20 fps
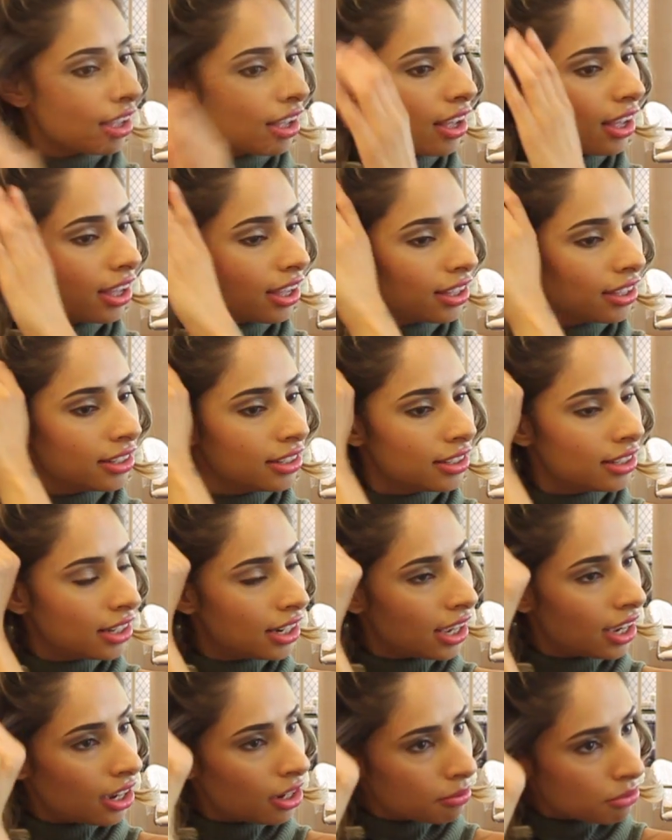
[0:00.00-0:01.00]
And
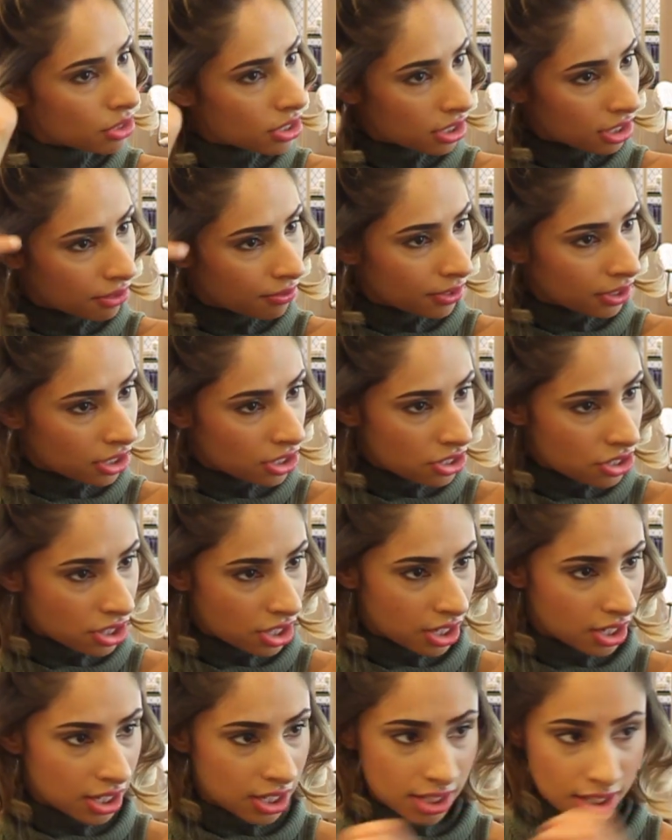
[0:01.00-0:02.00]
now I'm just gonna finish
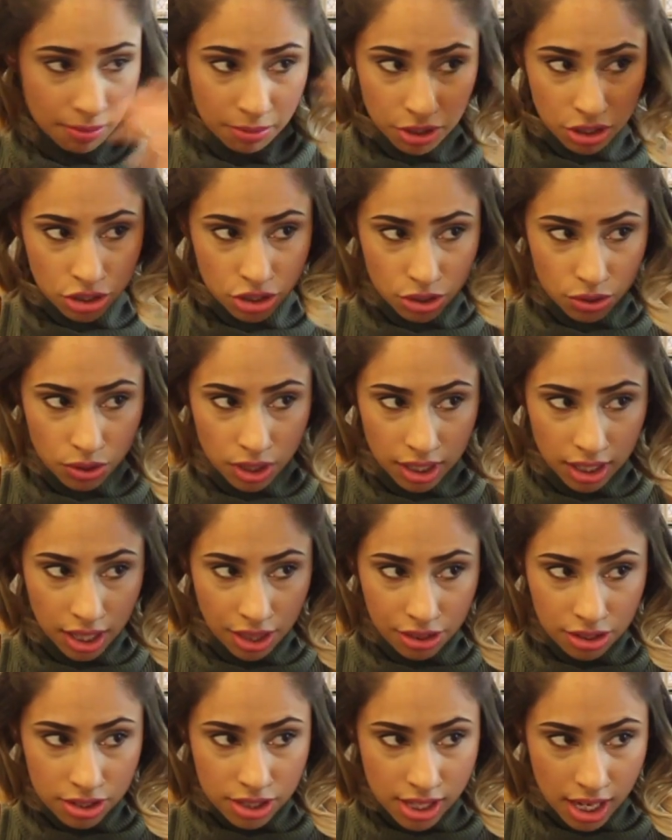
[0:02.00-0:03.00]
this. I'm gonna do
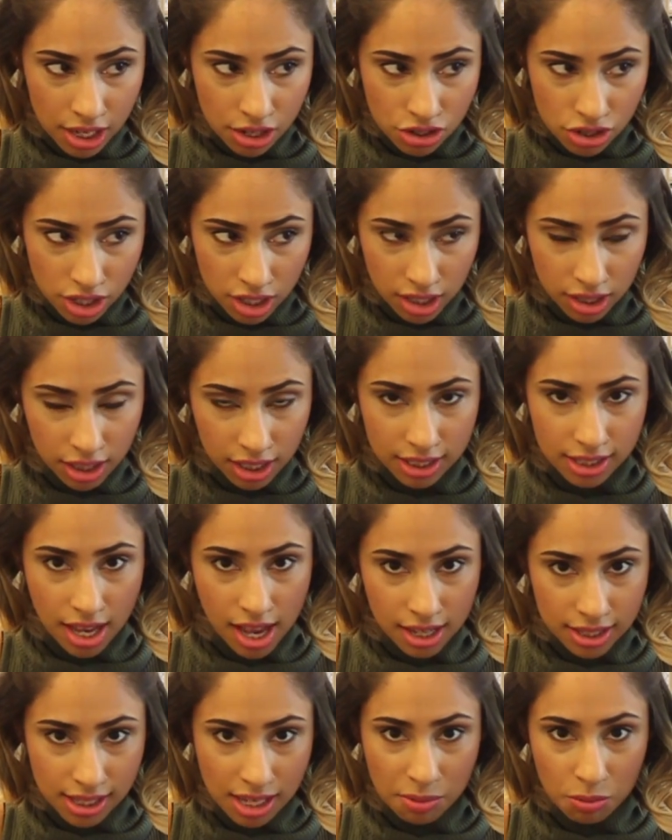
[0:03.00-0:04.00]
another section the
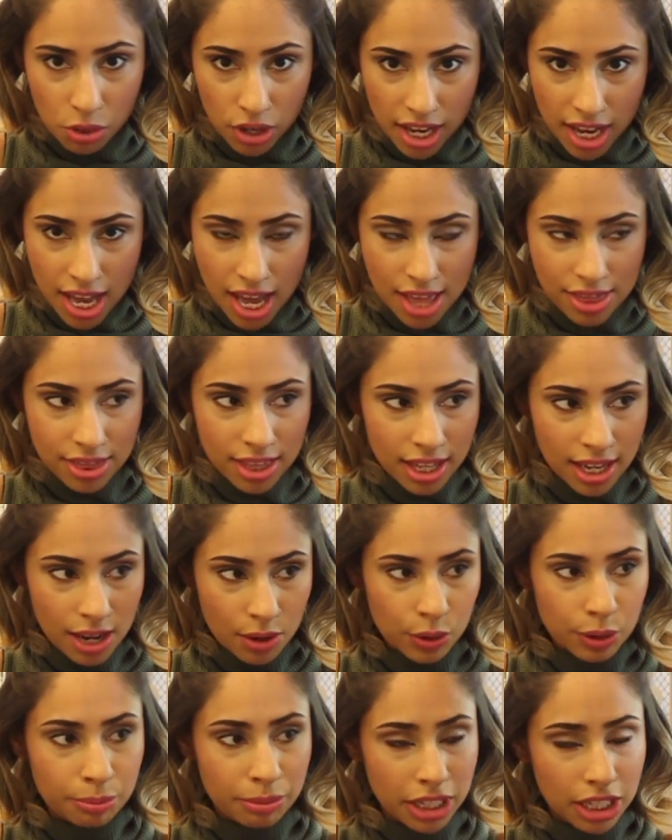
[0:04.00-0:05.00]
exact same way, and then I
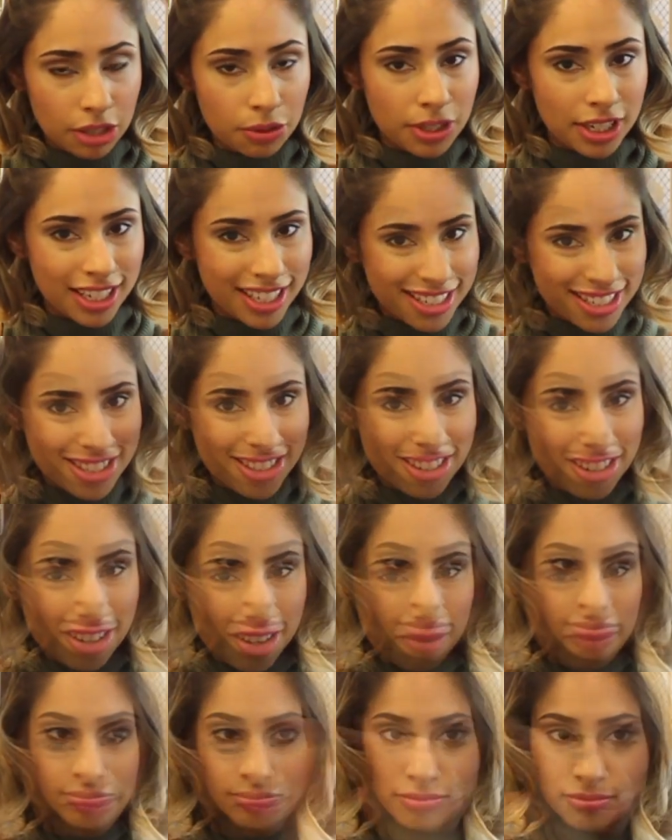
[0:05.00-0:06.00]
will meet you when I get to the
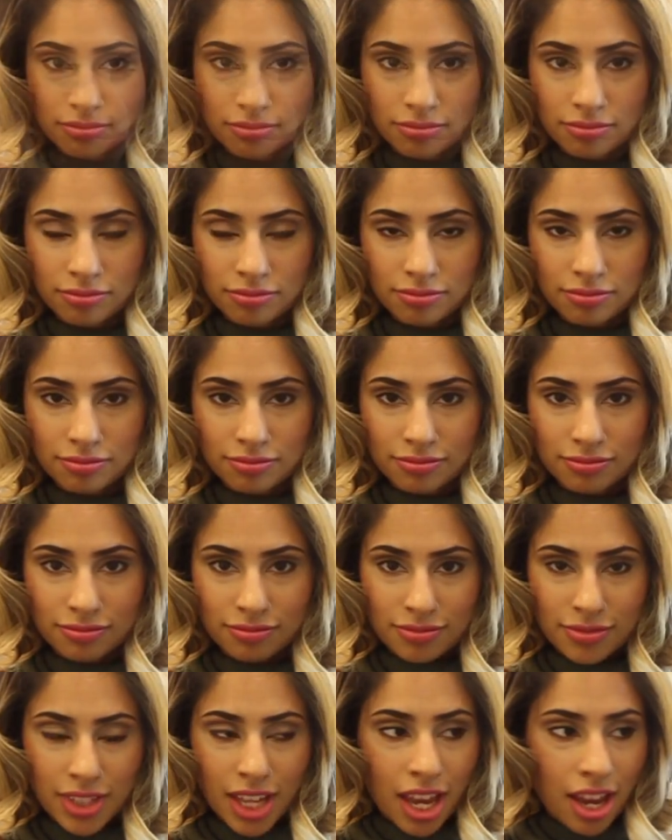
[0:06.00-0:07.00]
top.
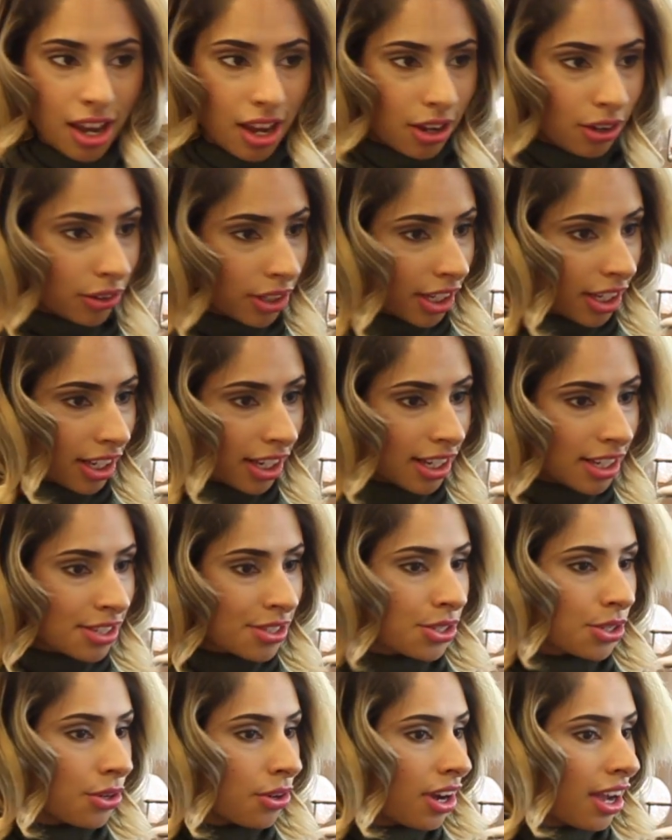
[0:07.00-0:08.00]
Okay guys,
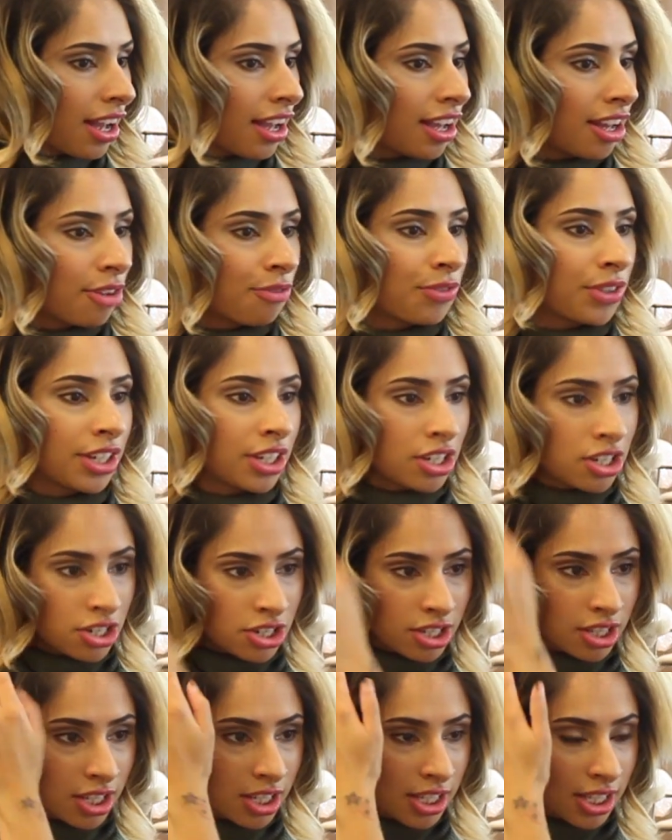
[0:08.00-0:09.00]
so I have
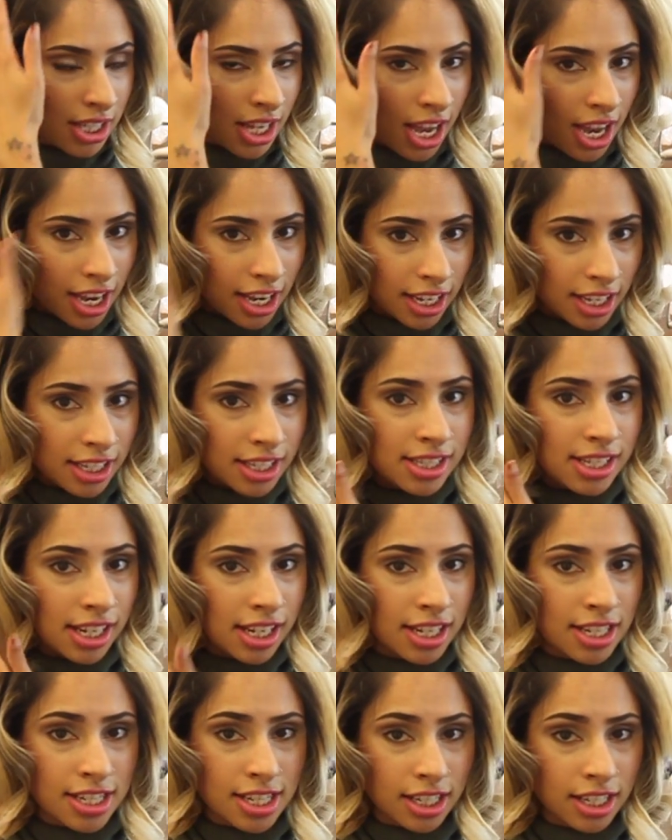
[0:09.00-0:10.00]
finished the sides, and
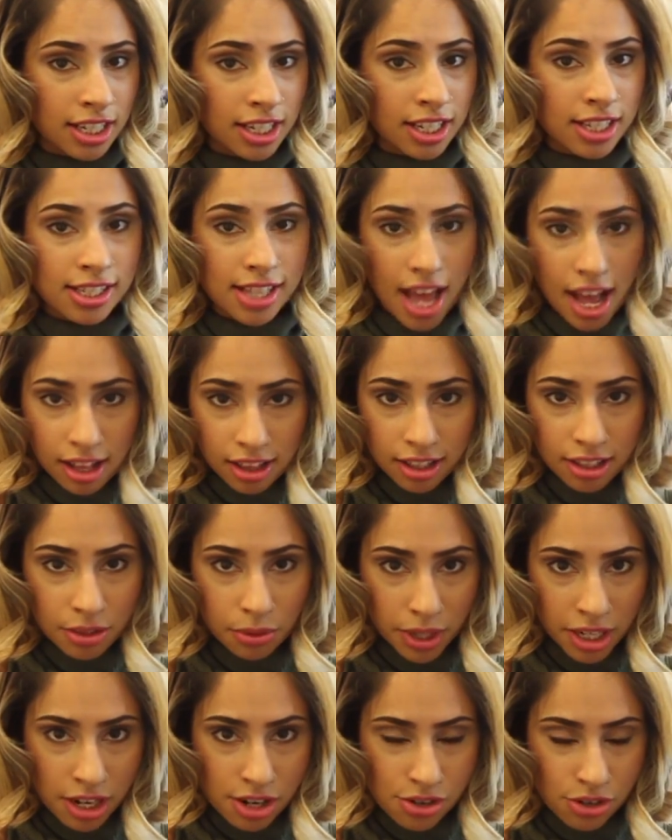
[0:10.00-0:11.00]
I did it exactly the
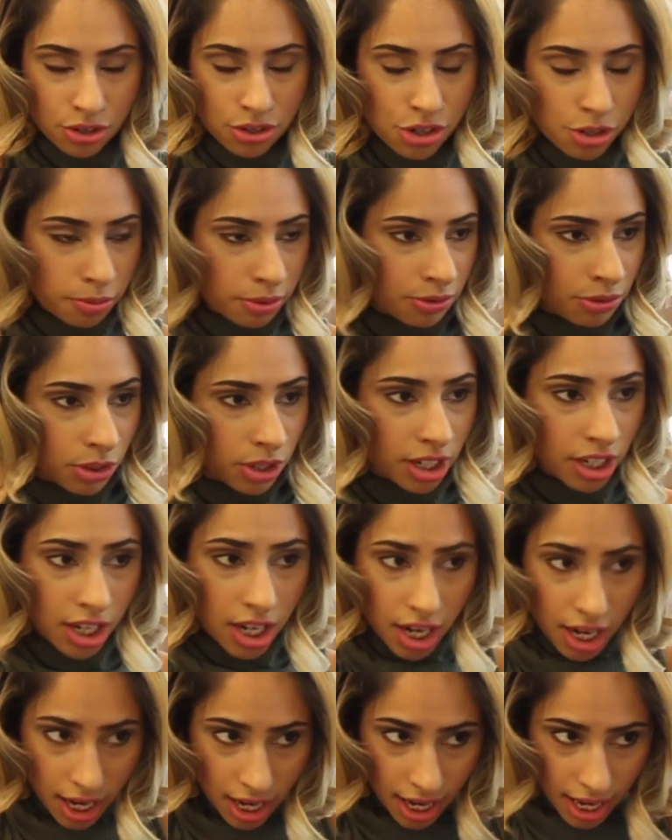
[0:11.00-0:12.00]
way I showed you before.
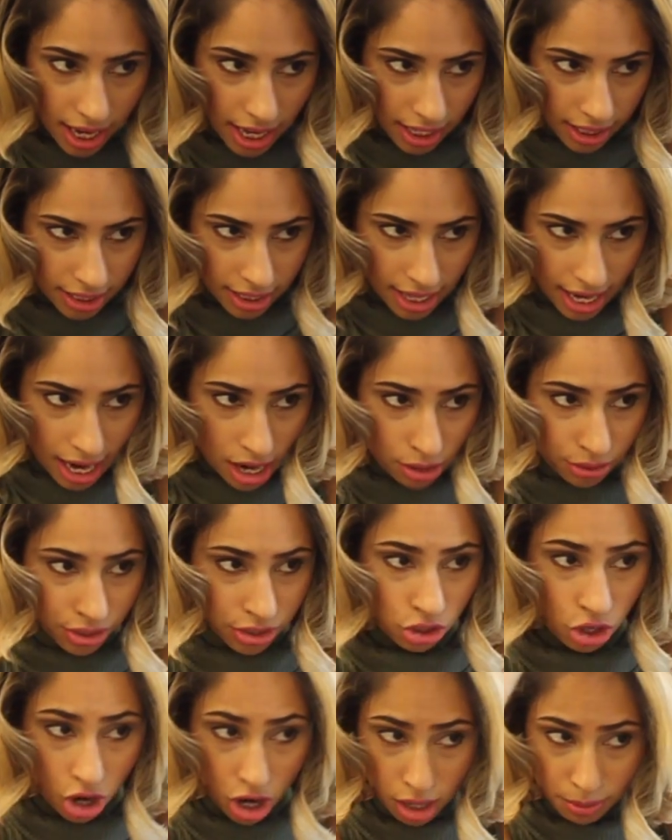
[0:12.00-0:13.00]
And now the
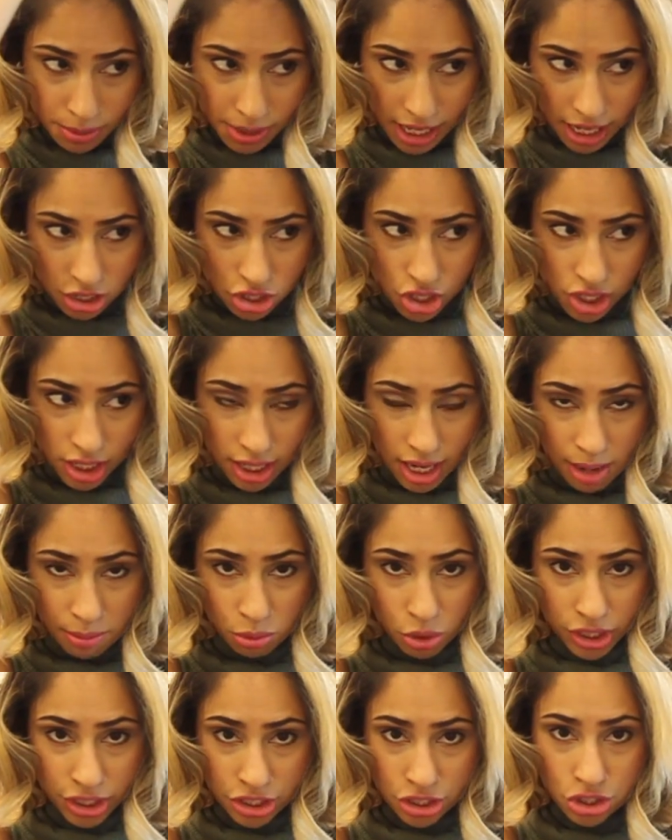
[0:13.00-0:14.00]
top section, I'm
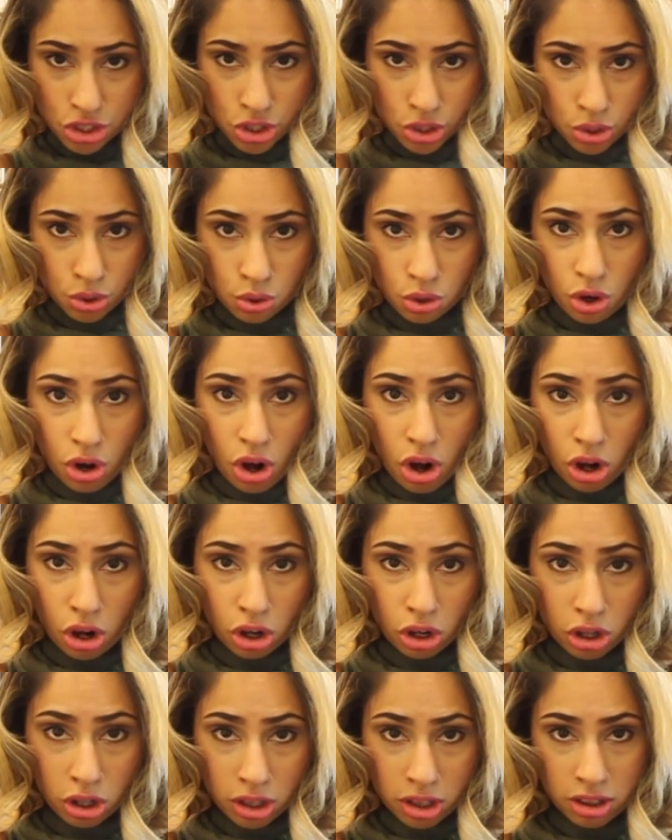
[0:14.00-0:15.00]
going to do
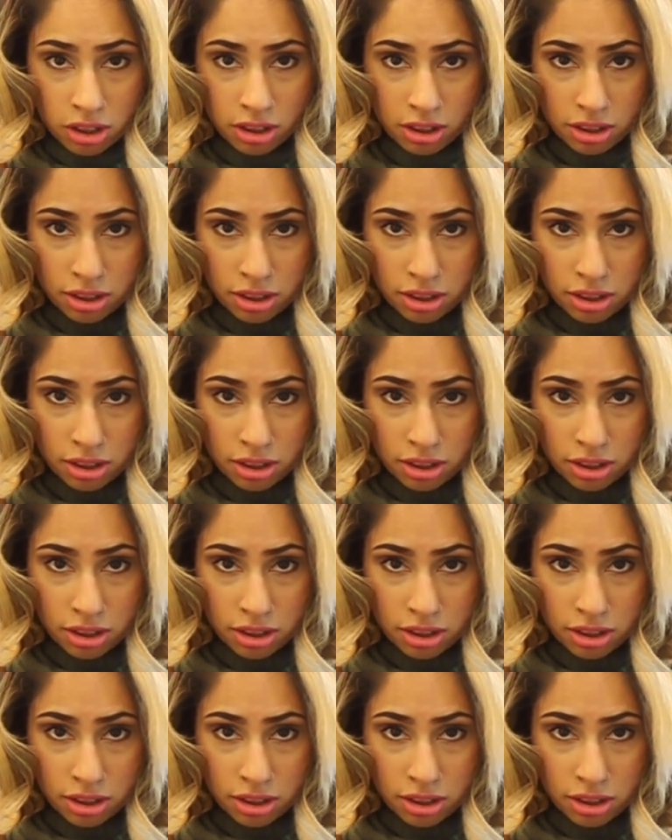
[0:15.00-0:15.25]
all